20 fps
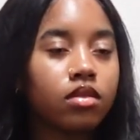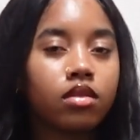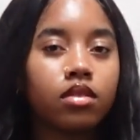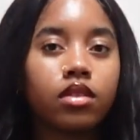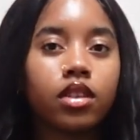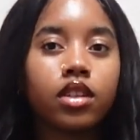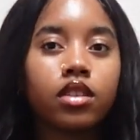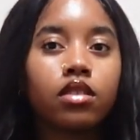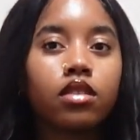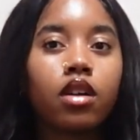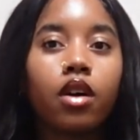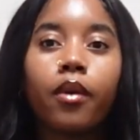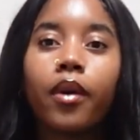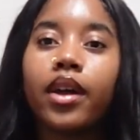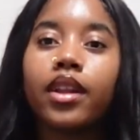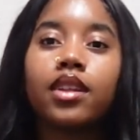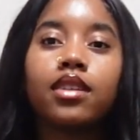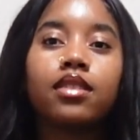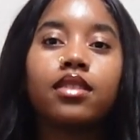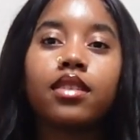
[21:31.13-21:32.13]
There's no way
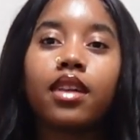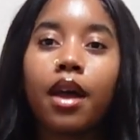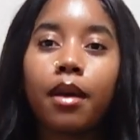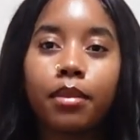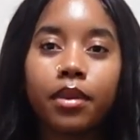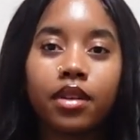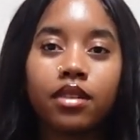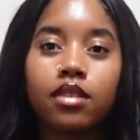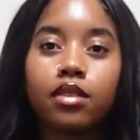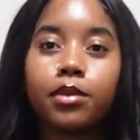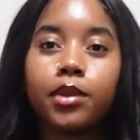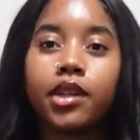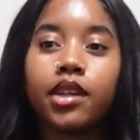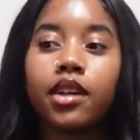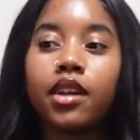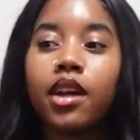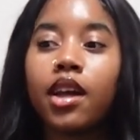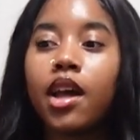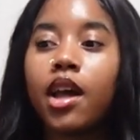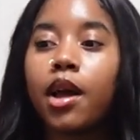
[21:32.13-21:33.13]
this is happening to me.
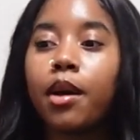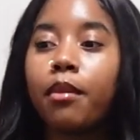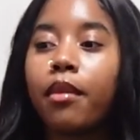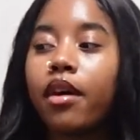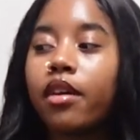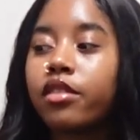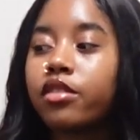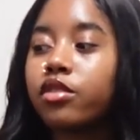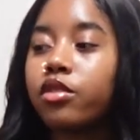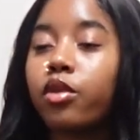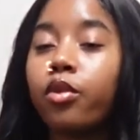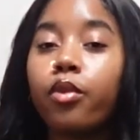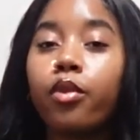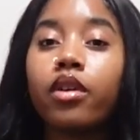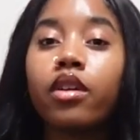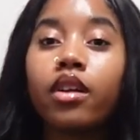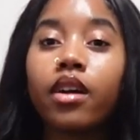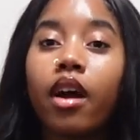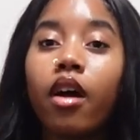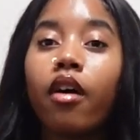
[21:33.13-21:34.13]
Mind you,
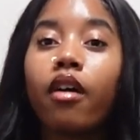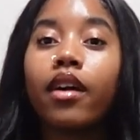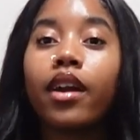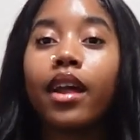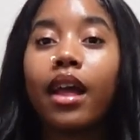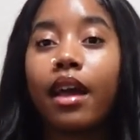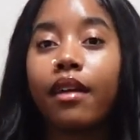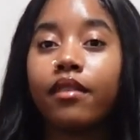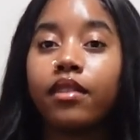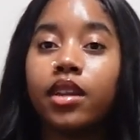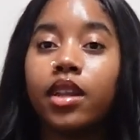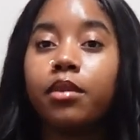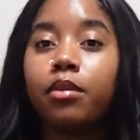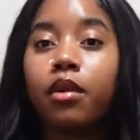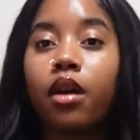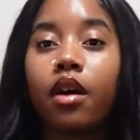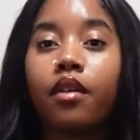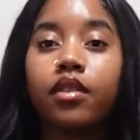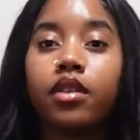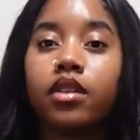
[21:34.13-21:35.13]
we're already having deep
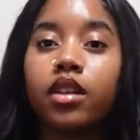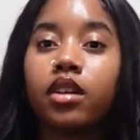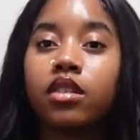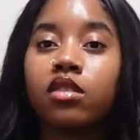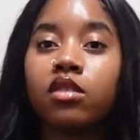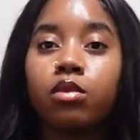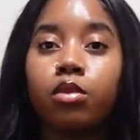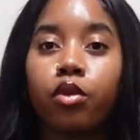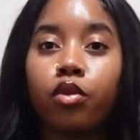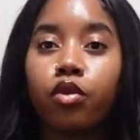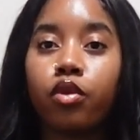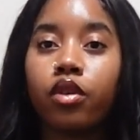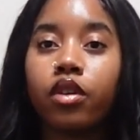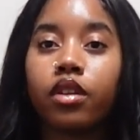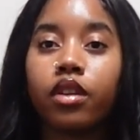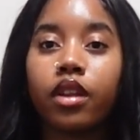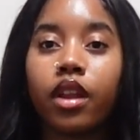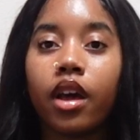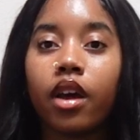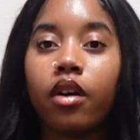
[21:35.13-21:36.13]
conversations before
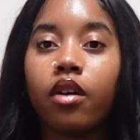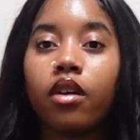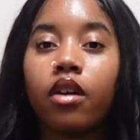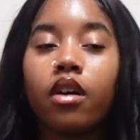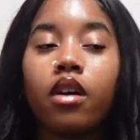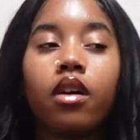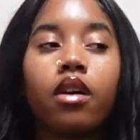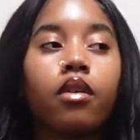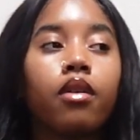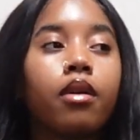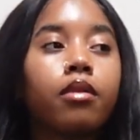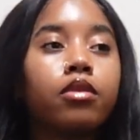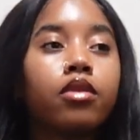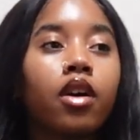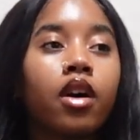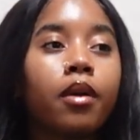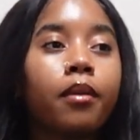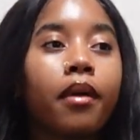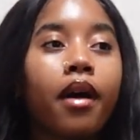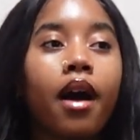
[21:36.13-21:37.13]
now. I'm
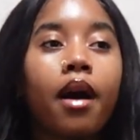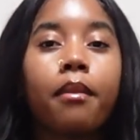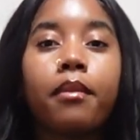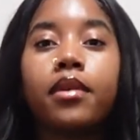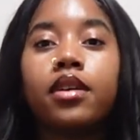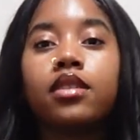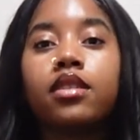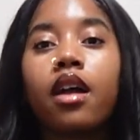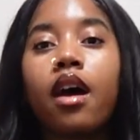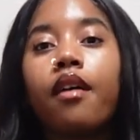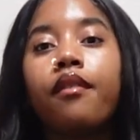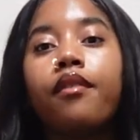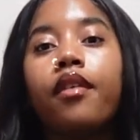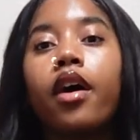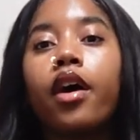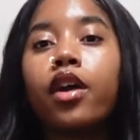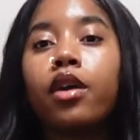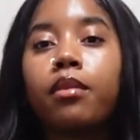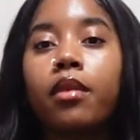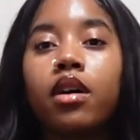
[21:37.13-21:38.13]
talking about how much I
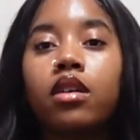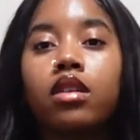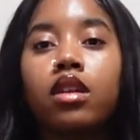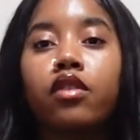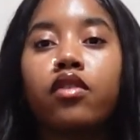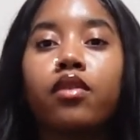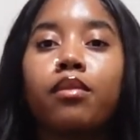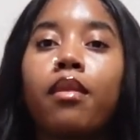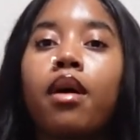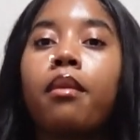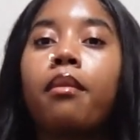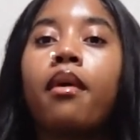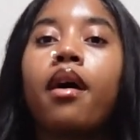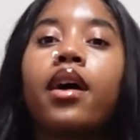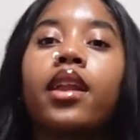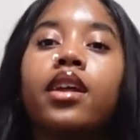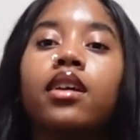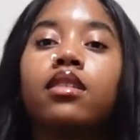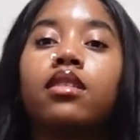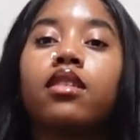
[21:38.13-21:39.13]
value myself and my
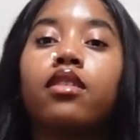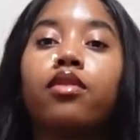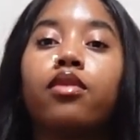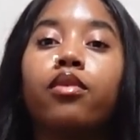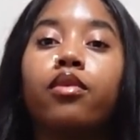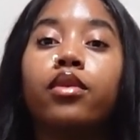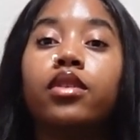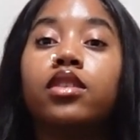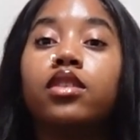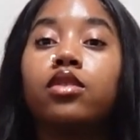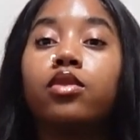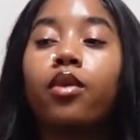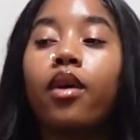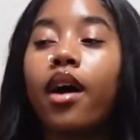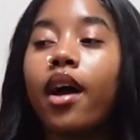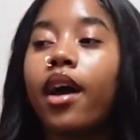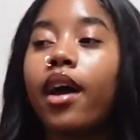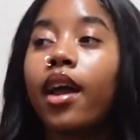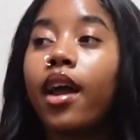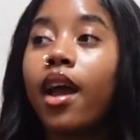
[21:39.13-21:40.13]
body and stuff, which is
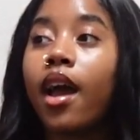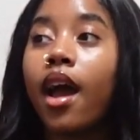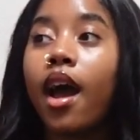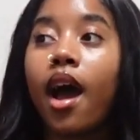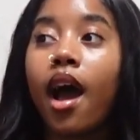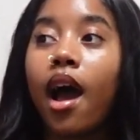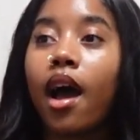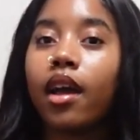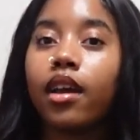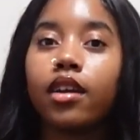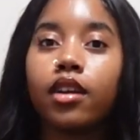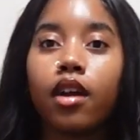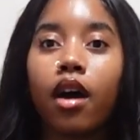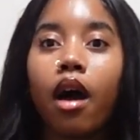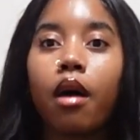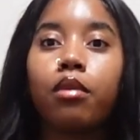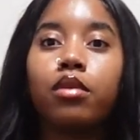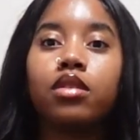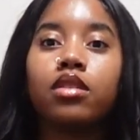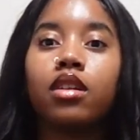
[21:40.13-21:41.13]
why
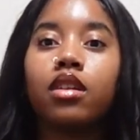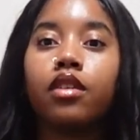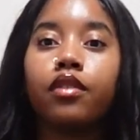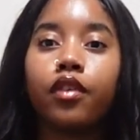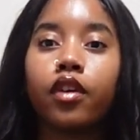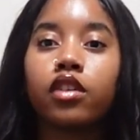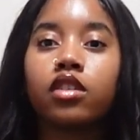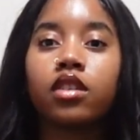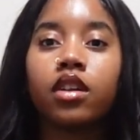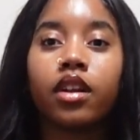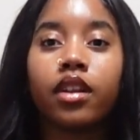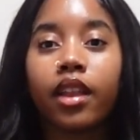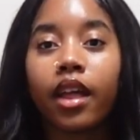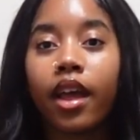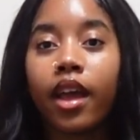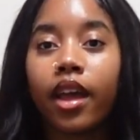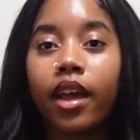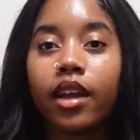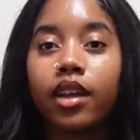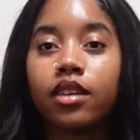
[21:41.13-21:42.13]
I was still a virgin at that
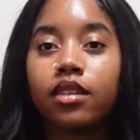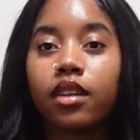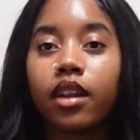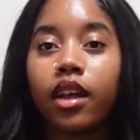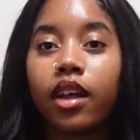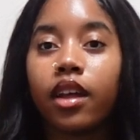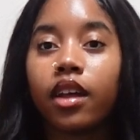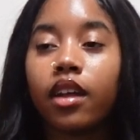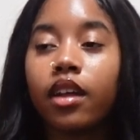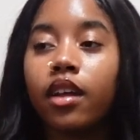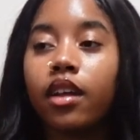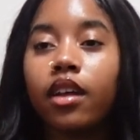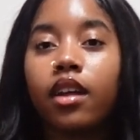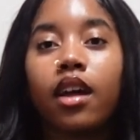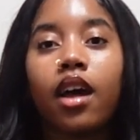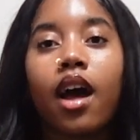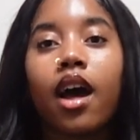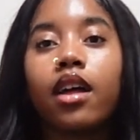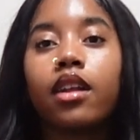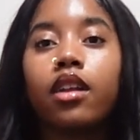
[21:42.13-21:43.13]
age. Like,
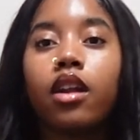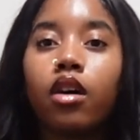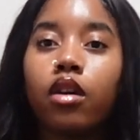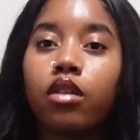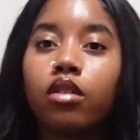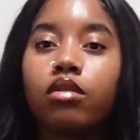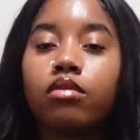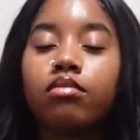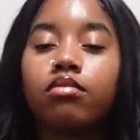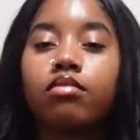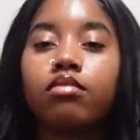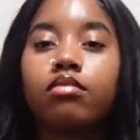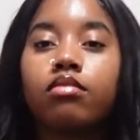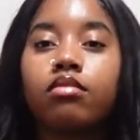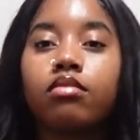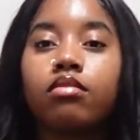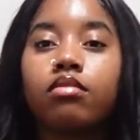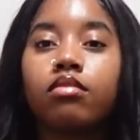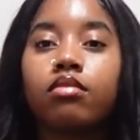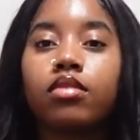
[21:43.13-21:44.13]
I know
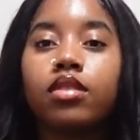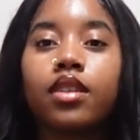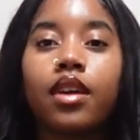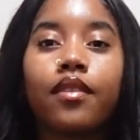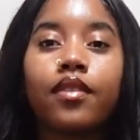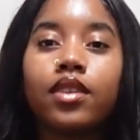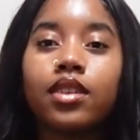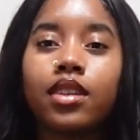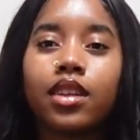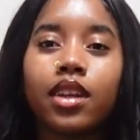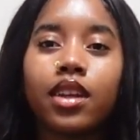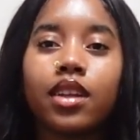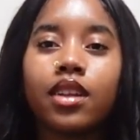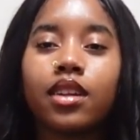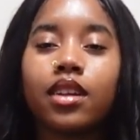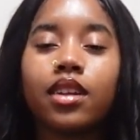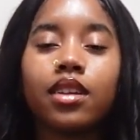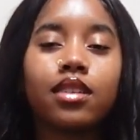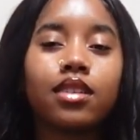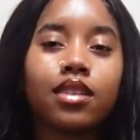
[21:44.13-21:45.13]
17
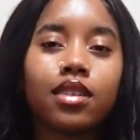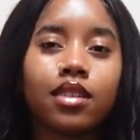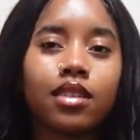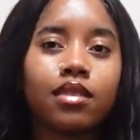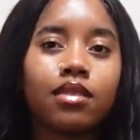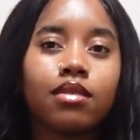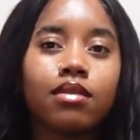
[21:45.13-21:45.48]
isn't